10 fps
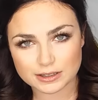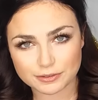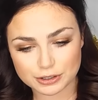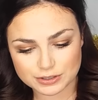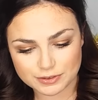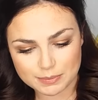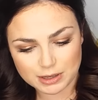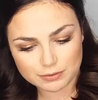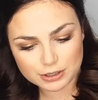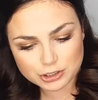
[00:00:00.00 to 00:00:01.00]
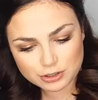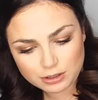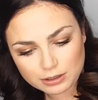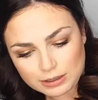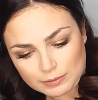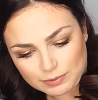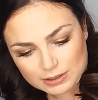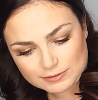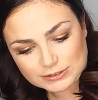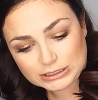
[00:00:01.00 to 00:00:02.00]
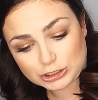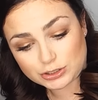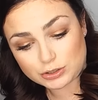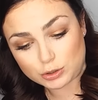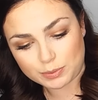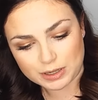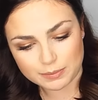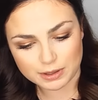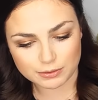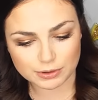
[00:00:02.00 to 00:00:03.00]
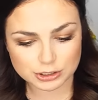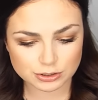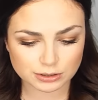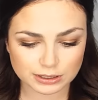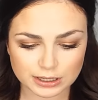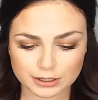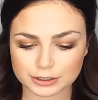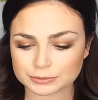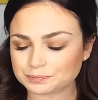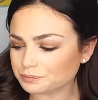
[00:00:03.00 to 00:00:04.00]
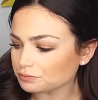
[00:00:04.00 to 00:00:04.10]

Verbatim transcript: differs from the original. Let just open up the original here.